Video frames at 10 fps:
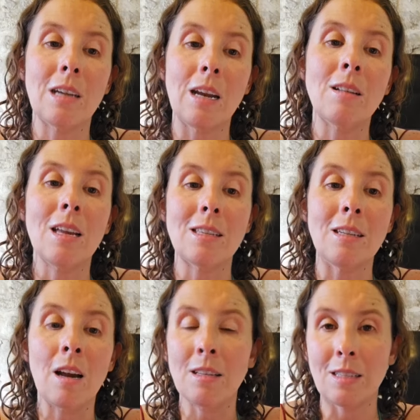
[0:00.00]
title as a
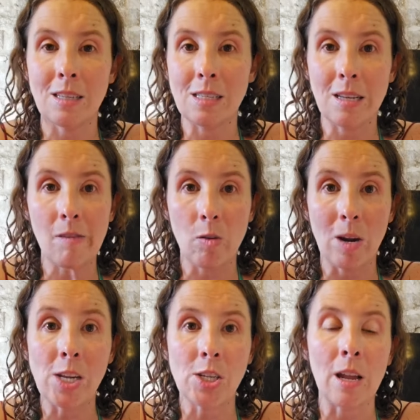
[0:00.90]
non-citizen of
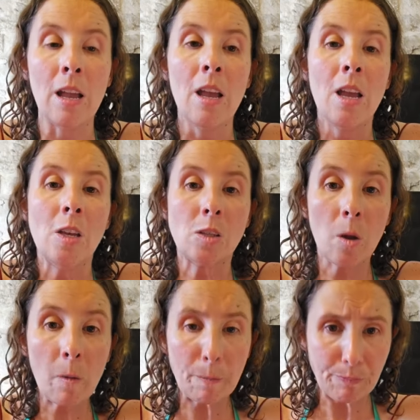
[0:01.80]
Croatia?
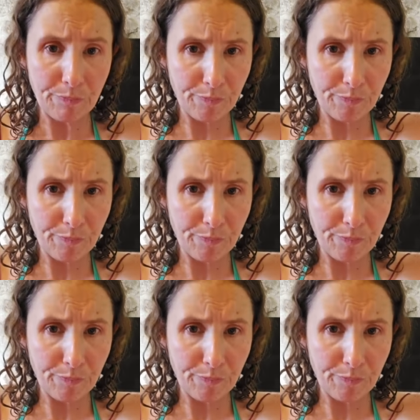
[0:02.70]
So